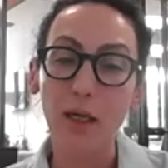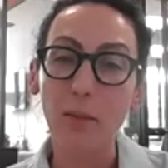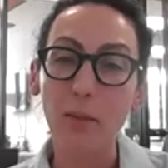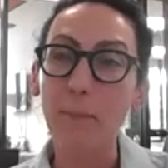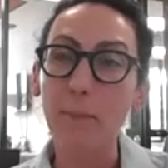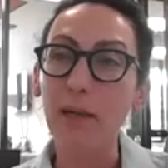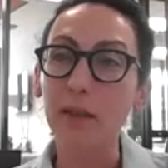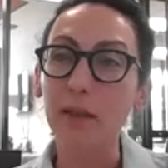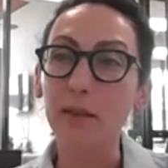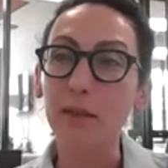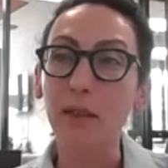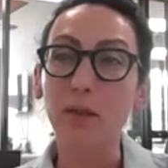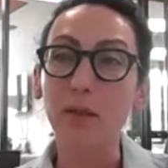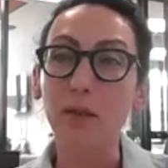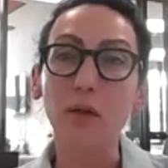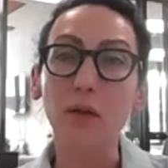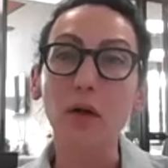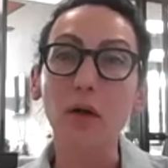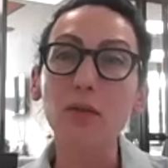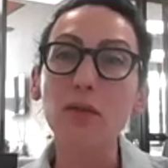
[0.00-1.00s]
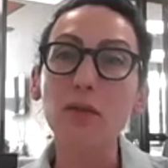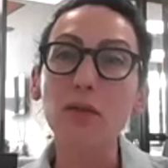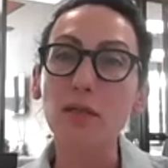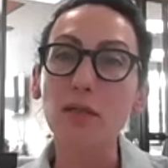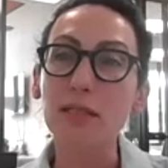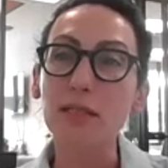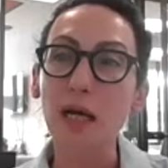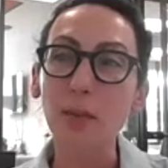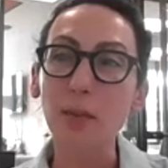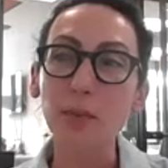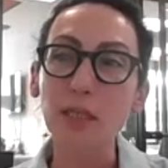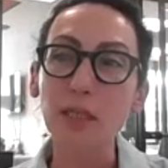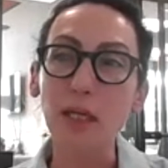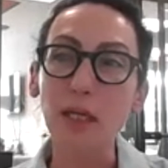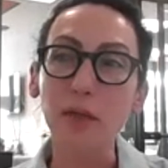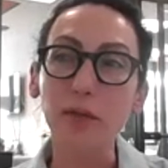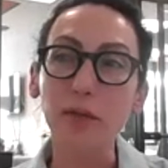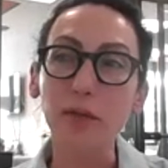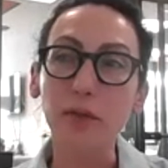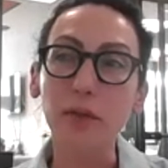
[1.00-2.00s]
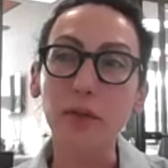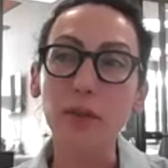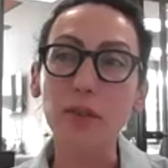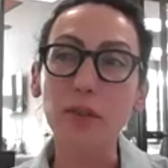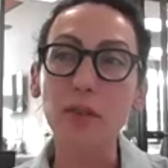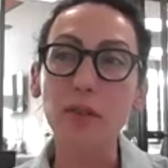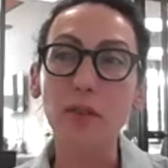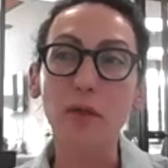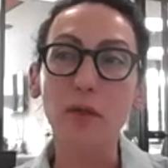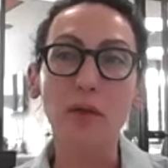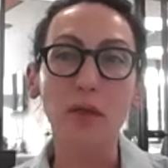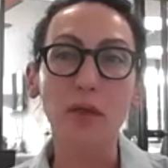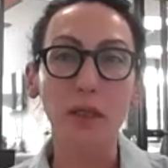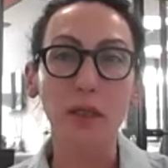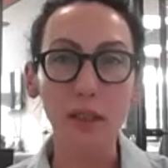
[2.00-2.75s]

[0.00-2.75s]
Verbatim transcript: but there are also subsectors or